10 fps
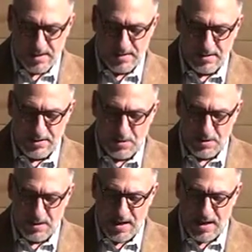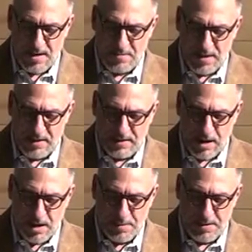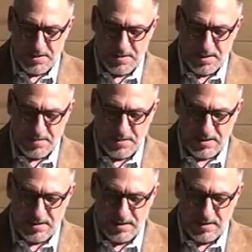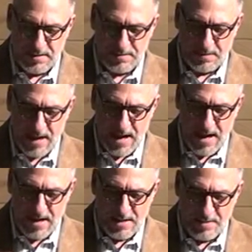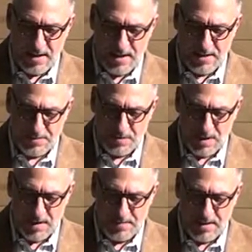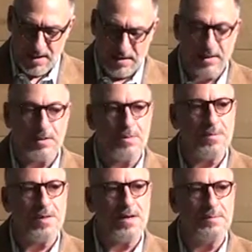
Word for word: The Lord God made garments of skin for Adam and his wife and clothed them